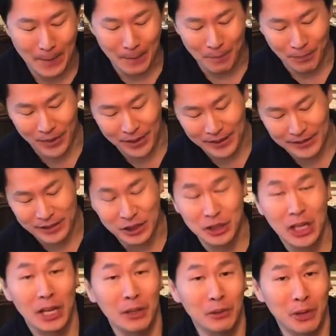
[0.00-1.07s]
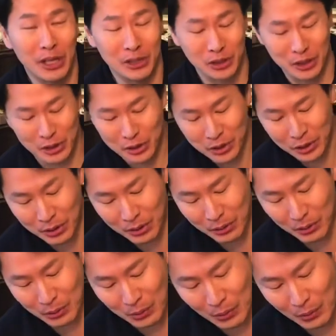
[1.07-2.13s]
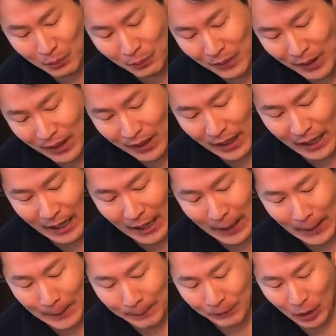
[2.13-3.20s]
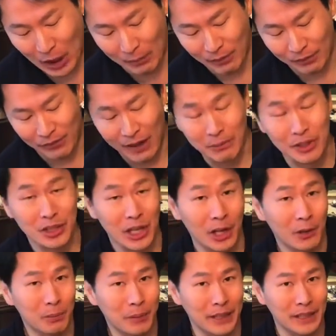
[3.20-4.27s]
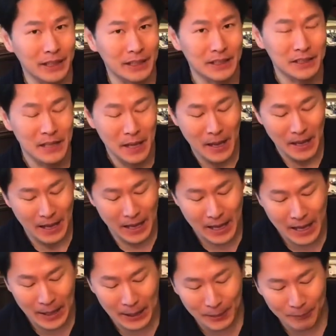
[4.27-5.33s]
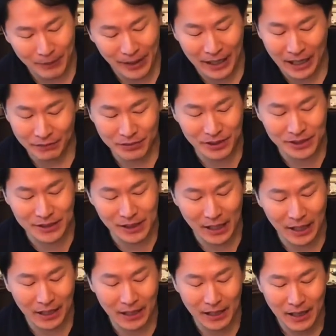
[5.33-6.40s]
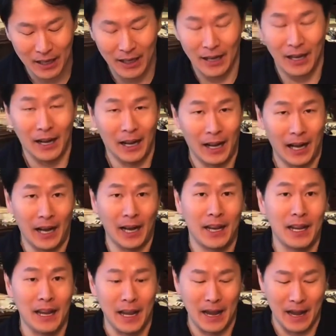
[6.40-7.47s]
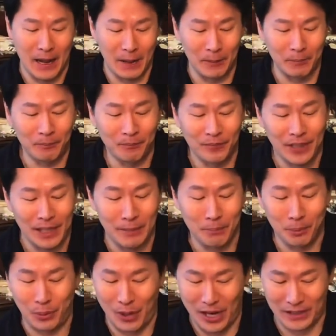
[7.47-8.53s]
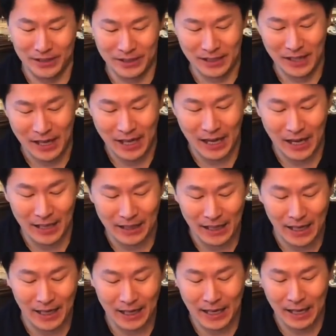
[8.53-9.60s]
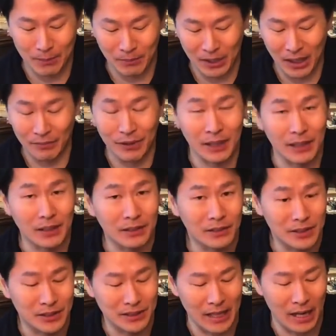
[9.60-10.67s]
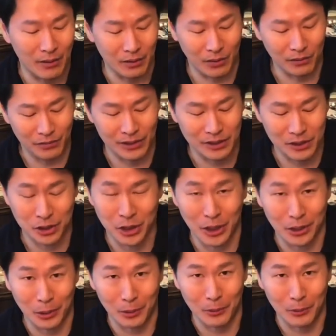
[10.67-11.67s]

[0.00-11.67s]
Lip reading: this Generation 2 carbon fiber tailpiece. And I have to say, I am impressed, and I am loving the sound of this cello.